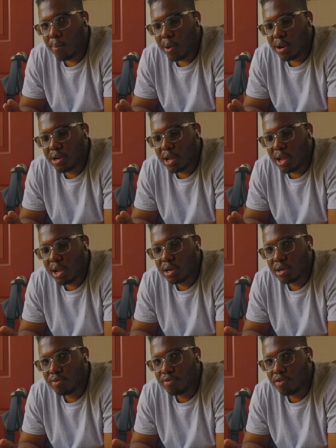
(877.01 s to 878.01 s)
need a
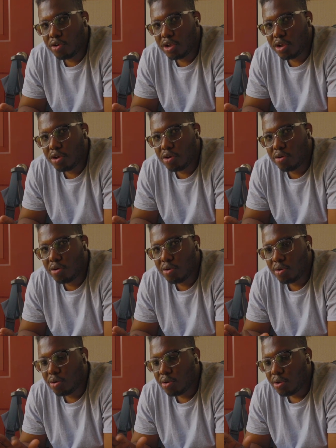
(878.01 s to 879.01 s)
handle for here.
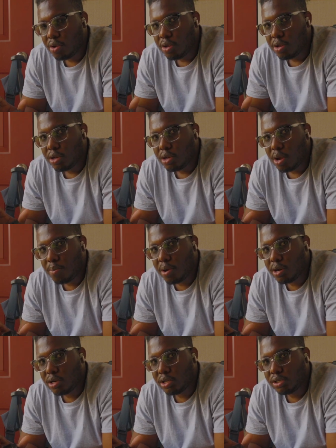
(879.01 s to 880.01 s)
Top
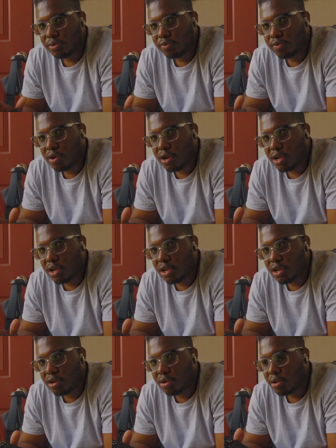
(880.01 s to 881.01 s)
handle is
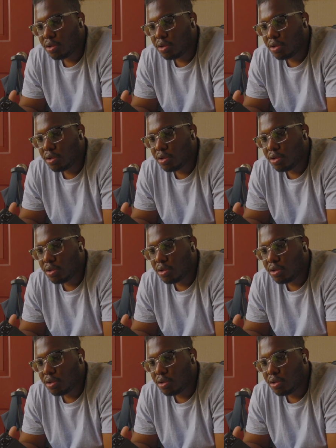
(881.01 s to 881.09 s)
fine.